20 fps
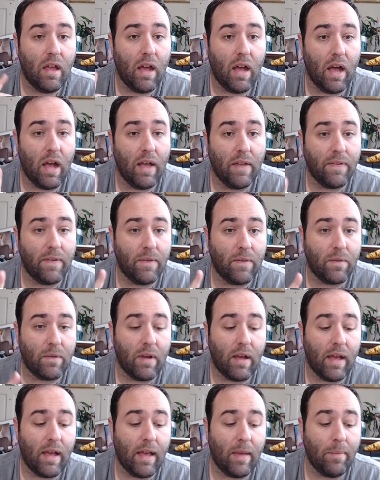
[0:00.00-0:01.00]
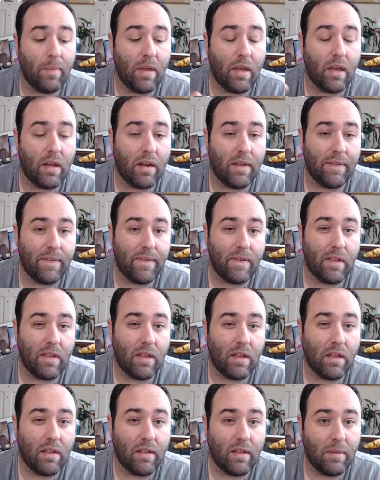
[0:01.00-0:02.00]
uh, subscribe and I'll see
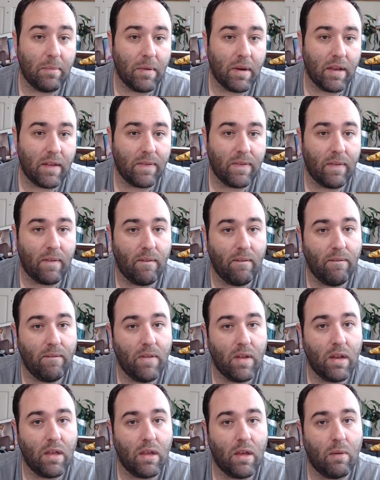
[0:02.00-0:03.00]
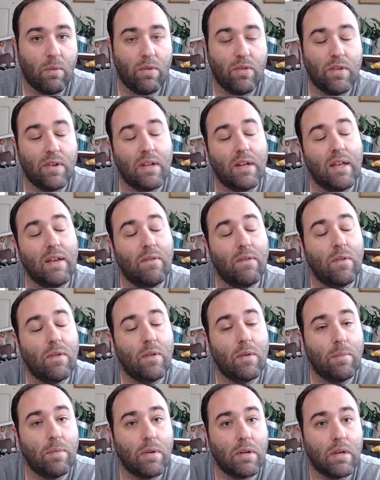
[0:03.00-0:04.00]
y'all in my next video. I want y'all to have a
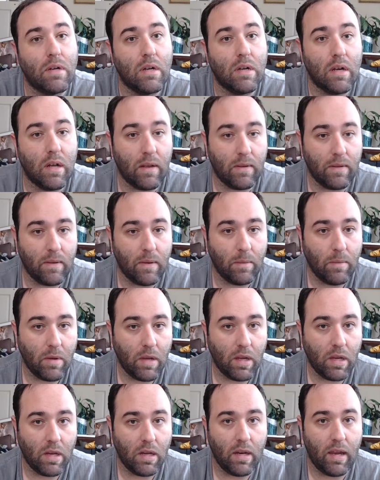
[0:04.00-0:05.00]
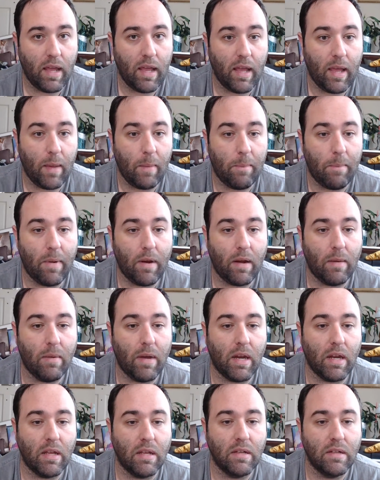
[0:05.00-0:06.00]
super awesome day. Bye,
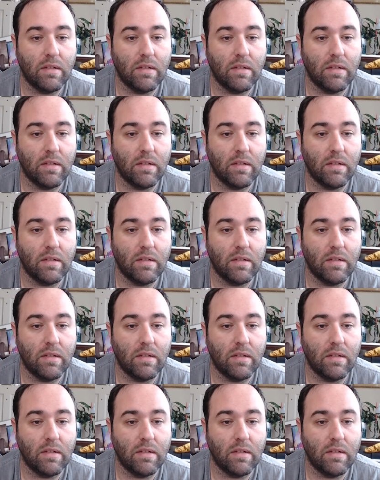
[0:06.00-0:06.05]
everybody.